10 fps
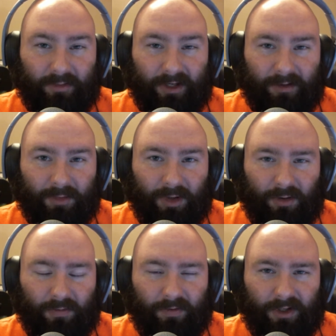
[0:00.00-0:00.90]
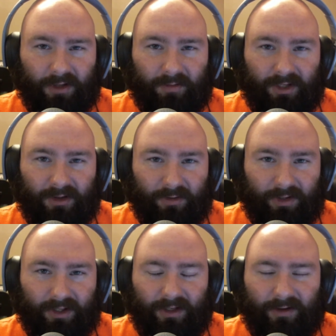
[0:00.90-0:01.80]
but I'm hopefully going to be doing
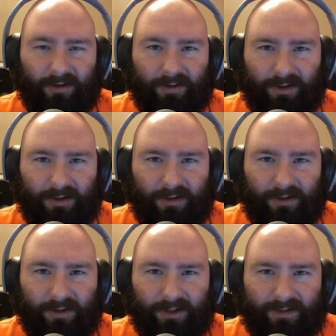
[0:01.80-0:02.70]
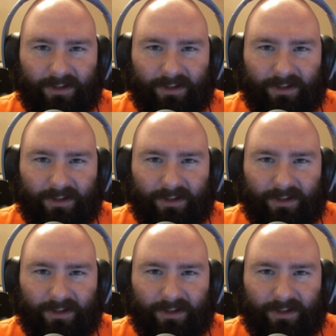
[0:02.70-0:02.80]
that here in the next